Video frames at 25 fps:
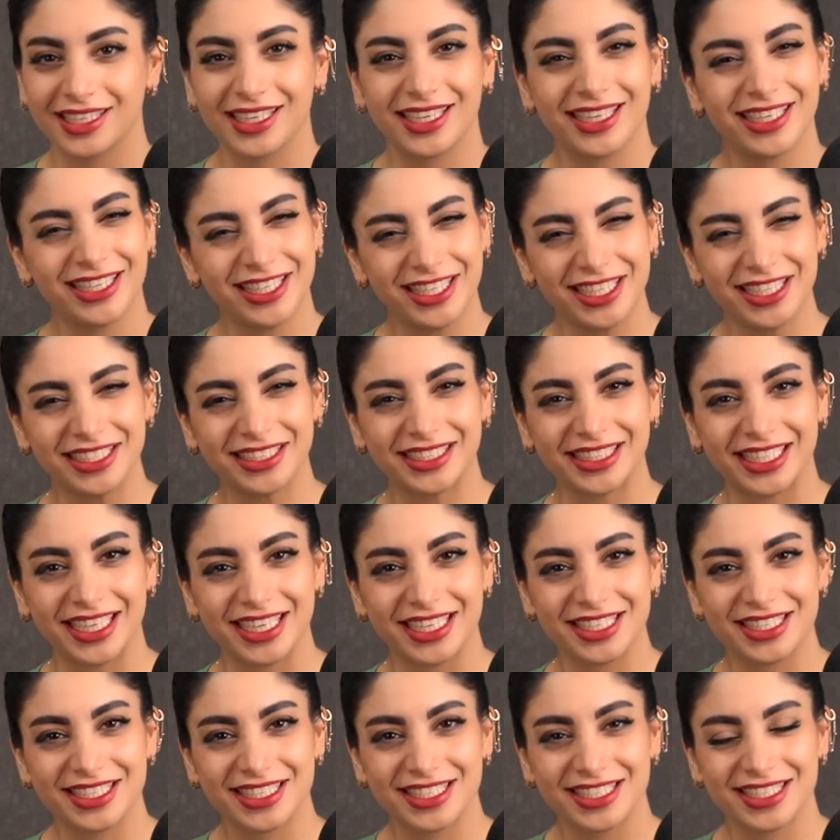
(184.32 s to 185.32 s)
in
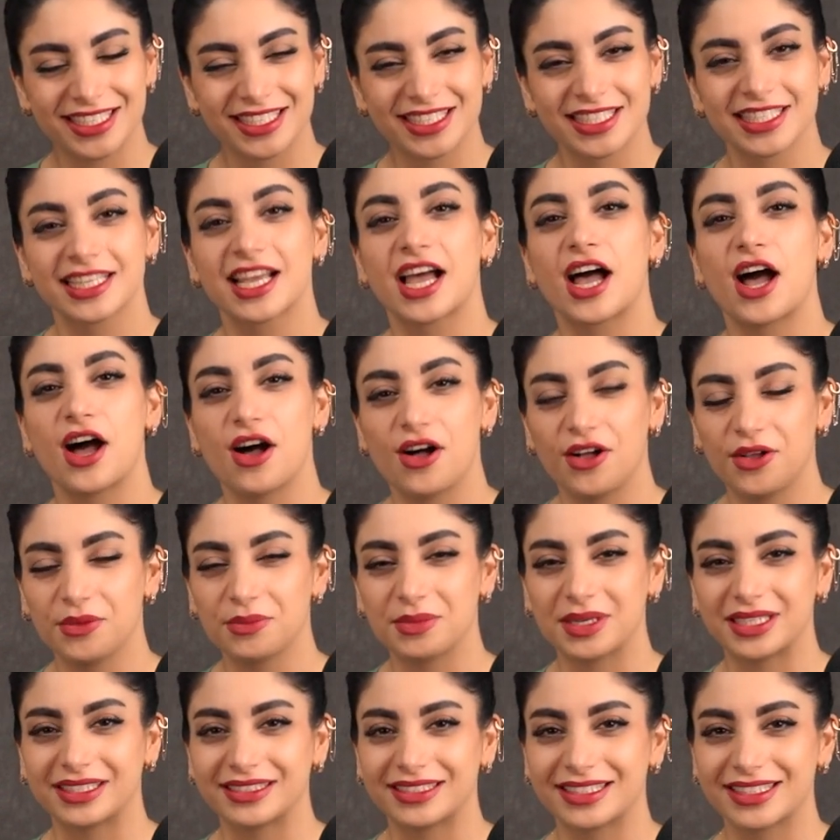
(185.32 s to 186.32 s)
English.
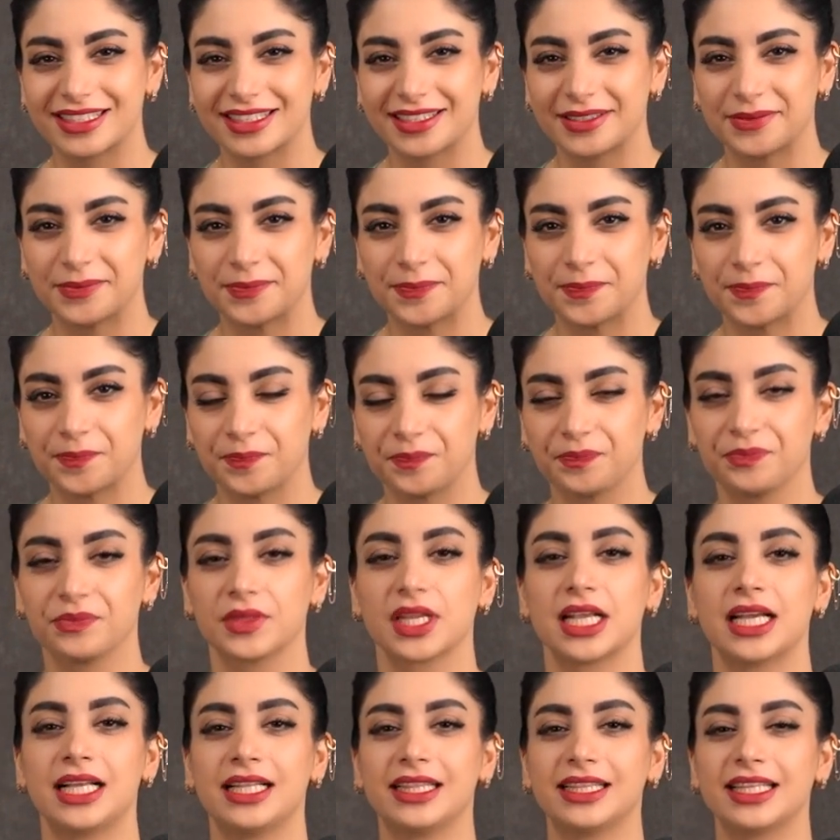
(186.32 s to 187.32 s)
Almond.
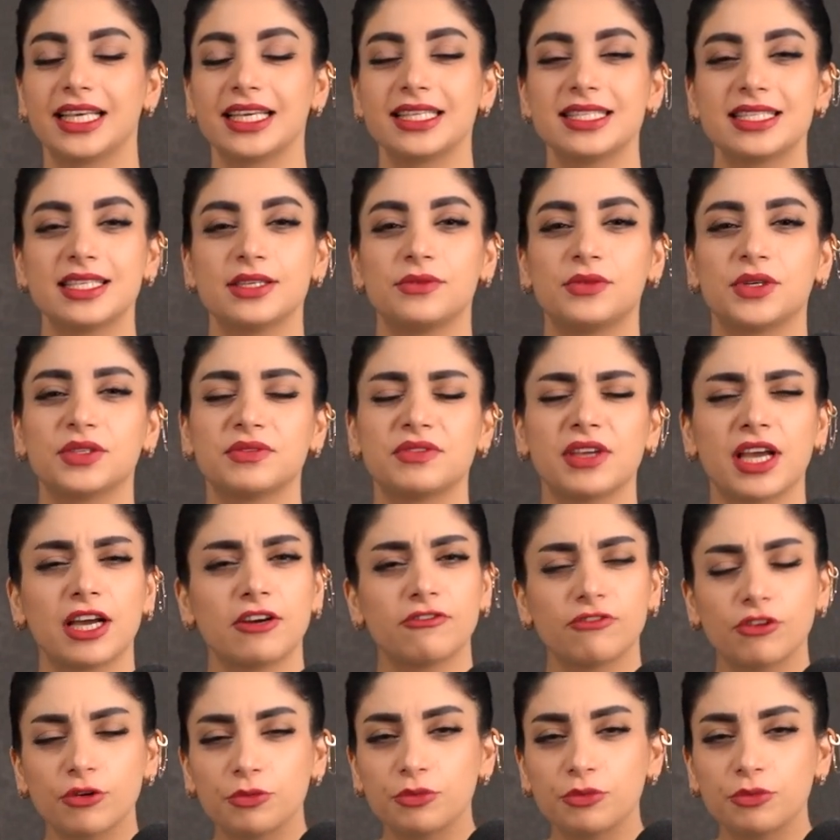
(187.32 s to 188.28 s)
Let's see what we have for